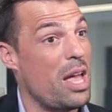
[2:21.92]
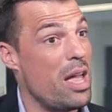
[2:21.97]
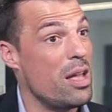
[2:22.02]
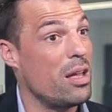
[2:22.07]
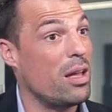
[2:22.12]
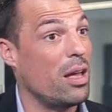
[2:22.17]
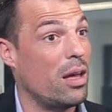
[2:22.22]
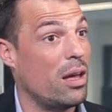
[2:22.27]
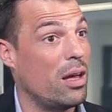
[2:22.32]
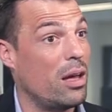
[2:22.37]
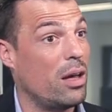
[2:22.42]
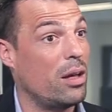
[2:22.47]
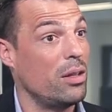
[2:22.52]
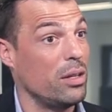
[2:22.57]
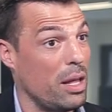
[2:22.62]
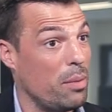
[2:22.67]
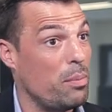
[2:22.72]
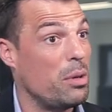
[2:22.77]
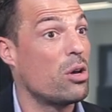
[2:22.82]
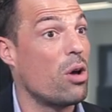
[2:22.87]
they, uh,
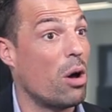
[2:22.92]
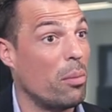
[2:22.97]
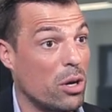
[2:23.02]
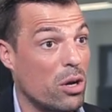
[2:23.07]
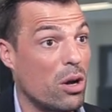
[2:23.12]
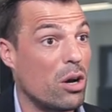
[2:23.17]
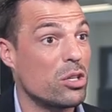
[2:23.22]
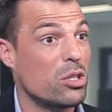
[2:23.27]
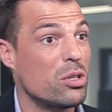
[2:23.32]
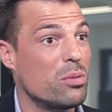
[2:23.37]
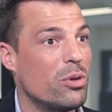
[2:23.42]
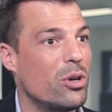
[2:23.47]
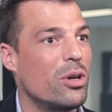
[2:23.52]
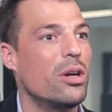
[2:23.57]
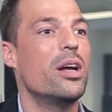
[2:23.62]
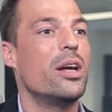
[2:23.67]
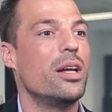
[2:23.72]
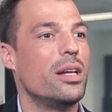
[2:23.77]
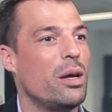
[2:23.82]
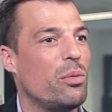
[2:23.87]
they become a customer,
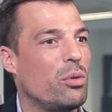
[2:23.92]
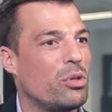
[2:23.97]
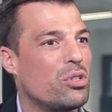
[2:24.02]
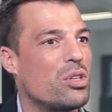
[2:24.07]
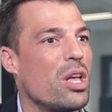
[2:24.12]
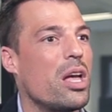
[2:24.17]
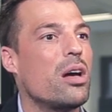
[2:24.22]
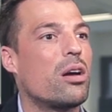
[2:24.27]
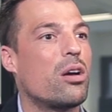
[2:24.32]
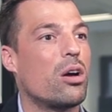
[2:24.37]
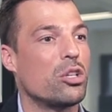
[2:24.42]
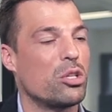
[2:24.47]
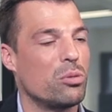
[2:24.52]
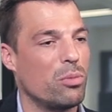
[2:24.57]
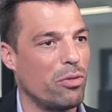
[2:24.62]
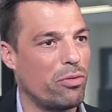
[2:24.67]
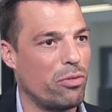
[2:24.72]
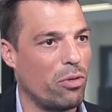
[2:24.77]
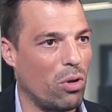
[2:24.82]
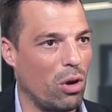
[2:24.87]
they will stay a
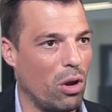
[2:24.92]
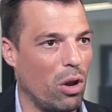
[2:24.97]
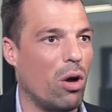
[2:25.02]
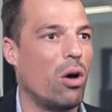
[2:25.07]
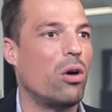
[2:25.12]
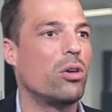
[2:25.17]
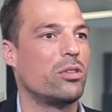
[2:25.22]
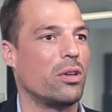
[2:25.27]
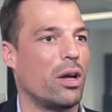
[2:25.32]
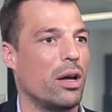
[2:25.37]
customer for a long